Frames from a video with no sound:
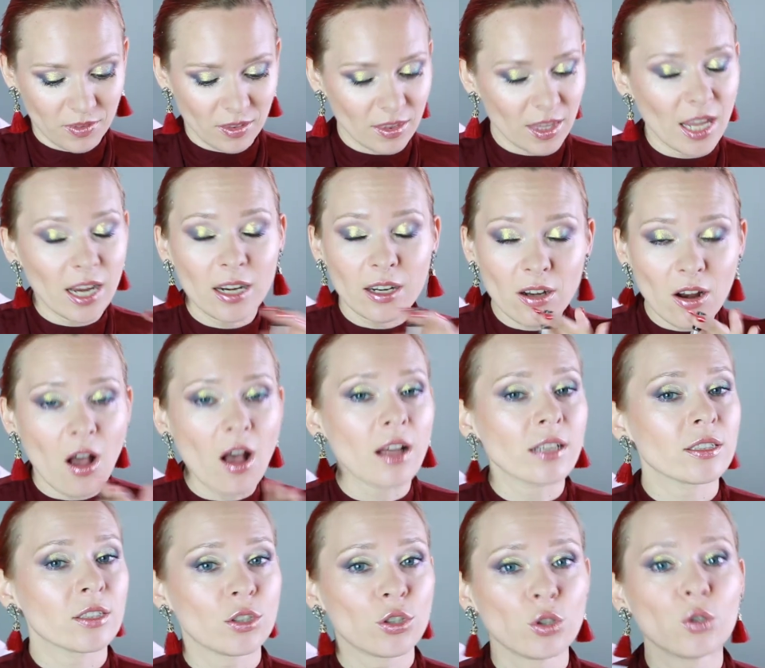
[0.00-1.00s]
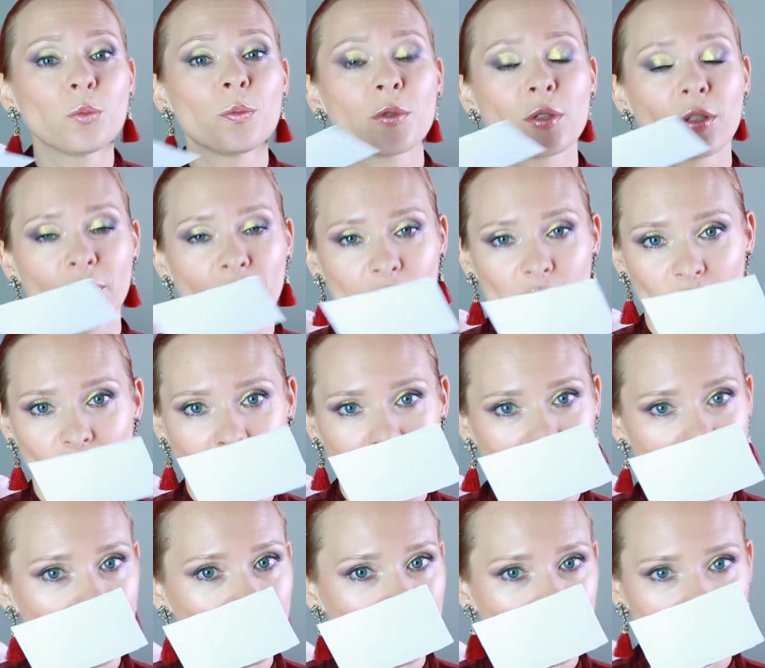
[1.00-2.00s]
They're not dupes of each
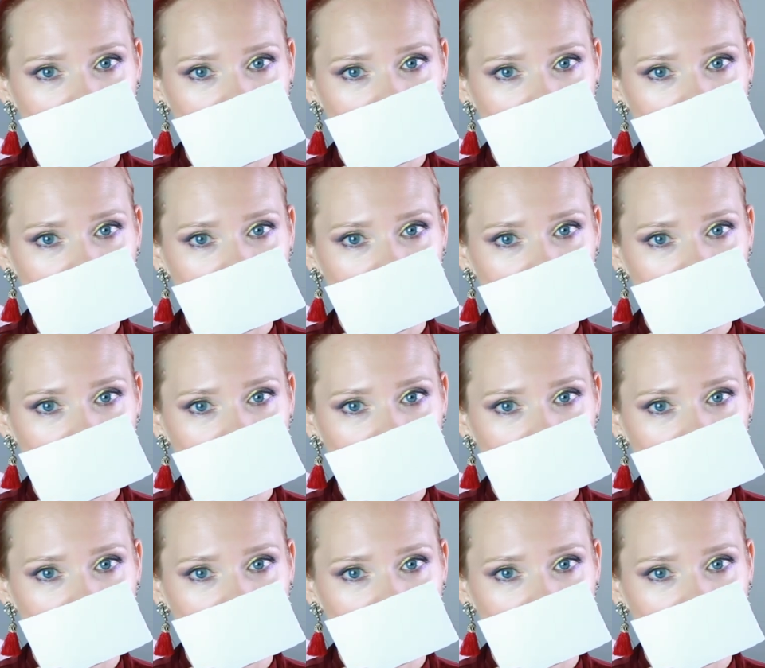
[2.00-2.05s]
other.